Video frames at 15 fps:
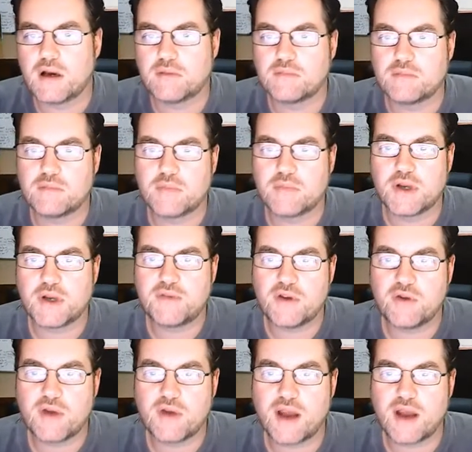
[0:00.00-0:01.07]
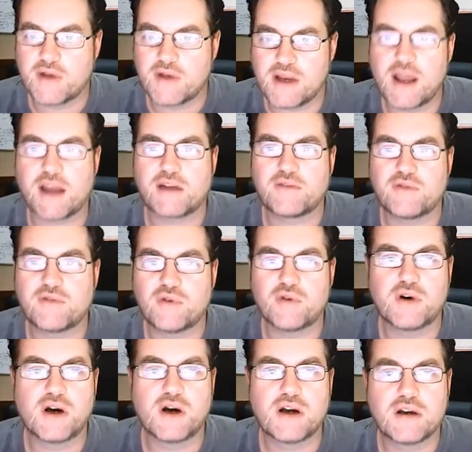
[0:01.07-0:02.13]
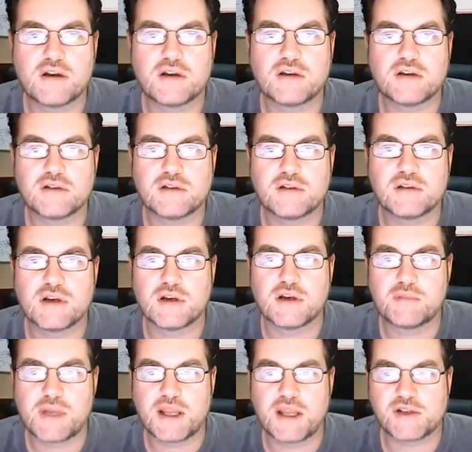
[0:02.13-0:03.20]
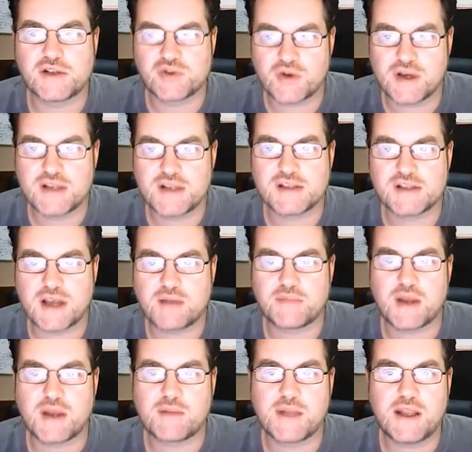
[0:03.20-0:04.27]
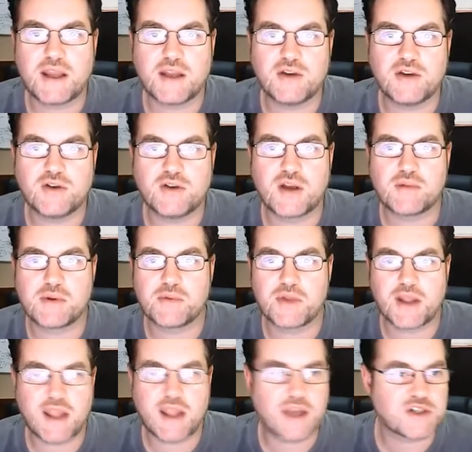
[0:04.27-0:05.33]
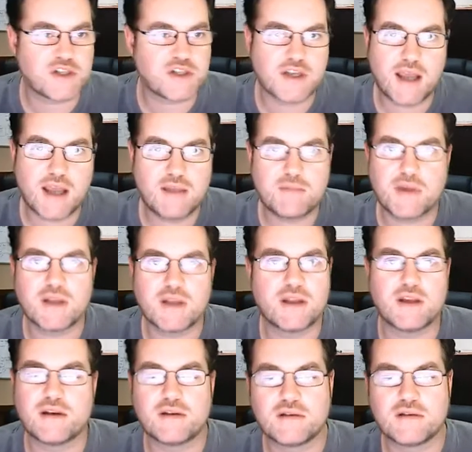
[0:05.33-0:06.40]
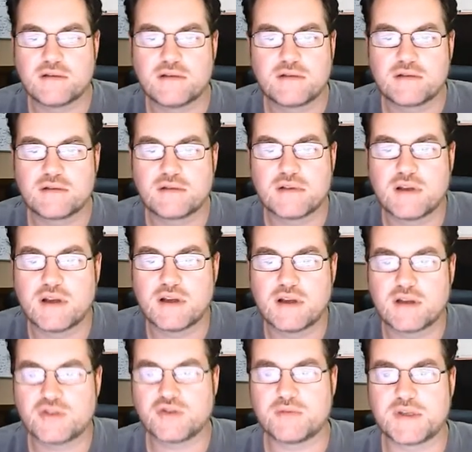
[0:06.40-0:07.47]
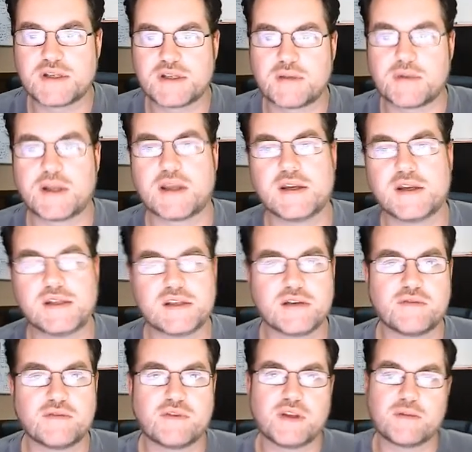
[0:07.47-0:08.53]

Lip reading: But if you have a knack for picking trends upcoming, and you come up with a catchy name, and then it should be something easy to flip.